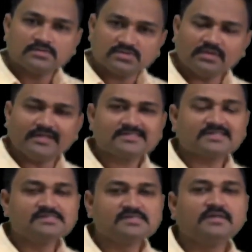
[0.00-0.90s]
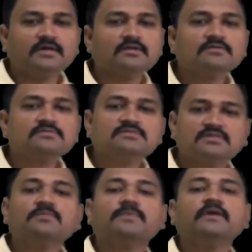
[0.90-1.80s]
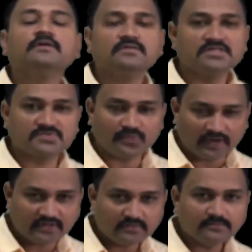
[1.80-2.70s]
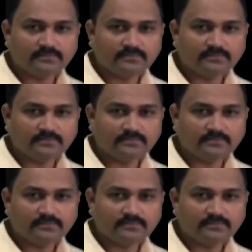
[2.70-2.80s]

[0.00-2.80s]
So let us consider simply this point.